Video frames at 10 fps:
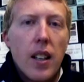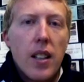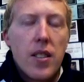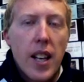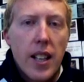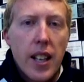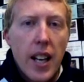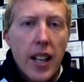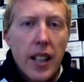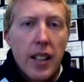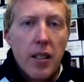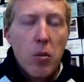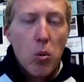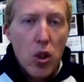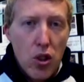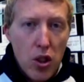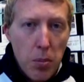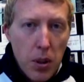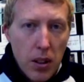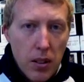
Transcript: Saturday worship,